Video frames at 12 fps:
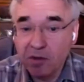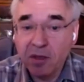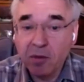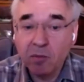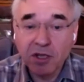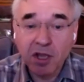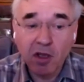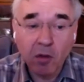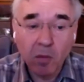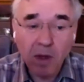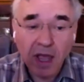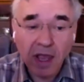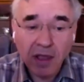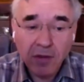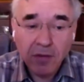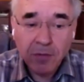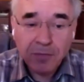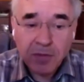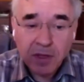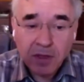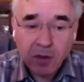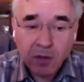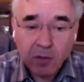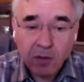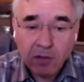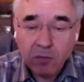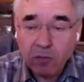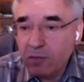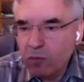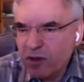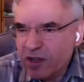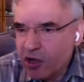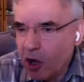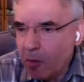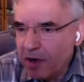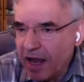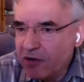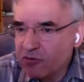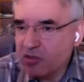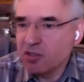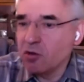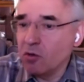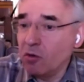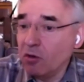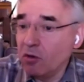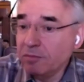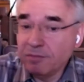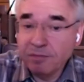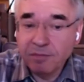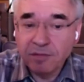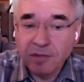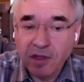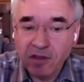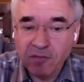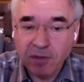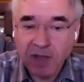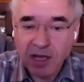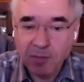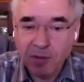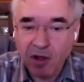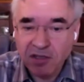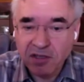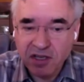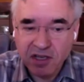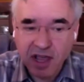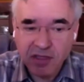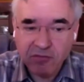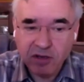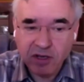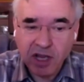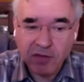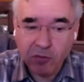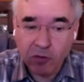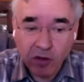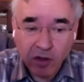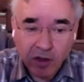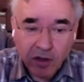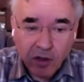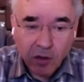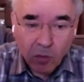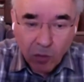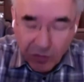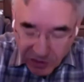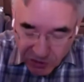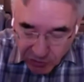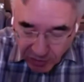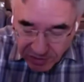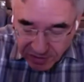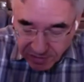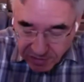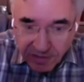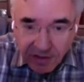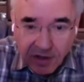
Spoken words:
you would think would go away. Would the common entrance hall have played a part in denying the relief, or would the joint